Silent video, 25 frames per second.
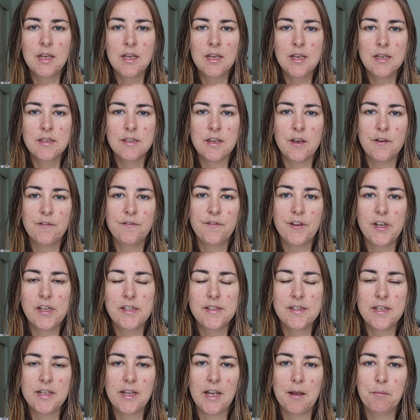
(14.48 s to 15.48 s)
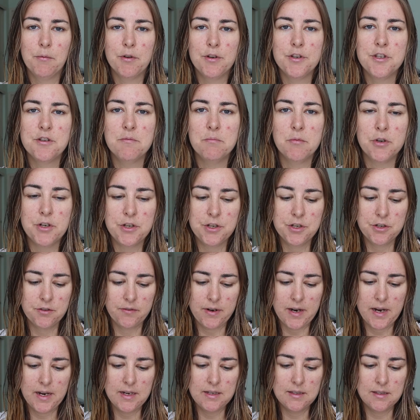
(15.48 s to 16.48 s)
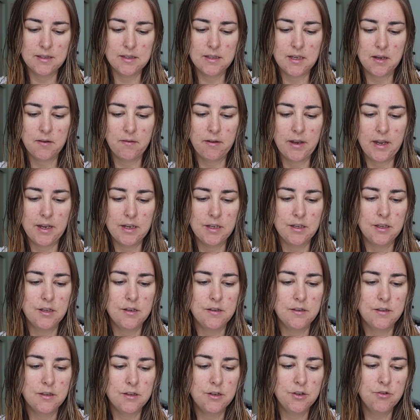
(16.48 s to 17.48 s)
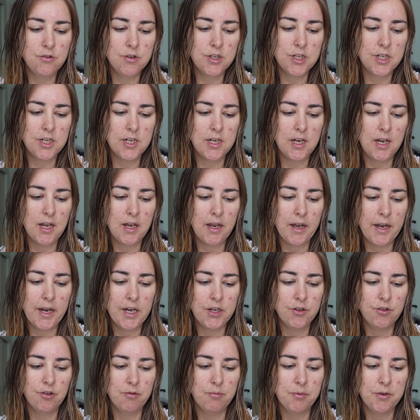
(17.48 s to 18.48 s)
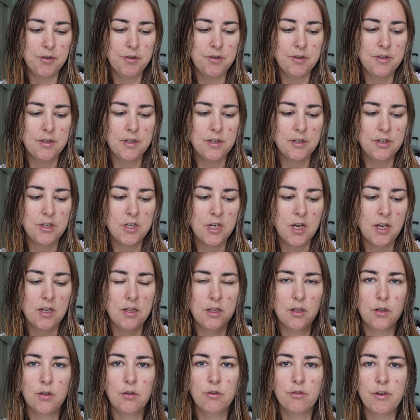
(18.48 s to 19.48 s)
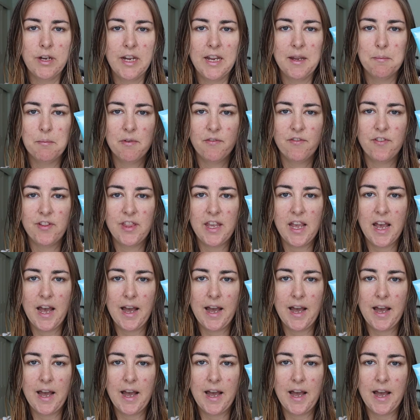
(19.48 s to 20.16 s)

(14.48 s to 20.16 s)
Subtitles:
So first thing, I'm going to moisturise. So I use the Neutrogena Hydro Boost Gel Cream for the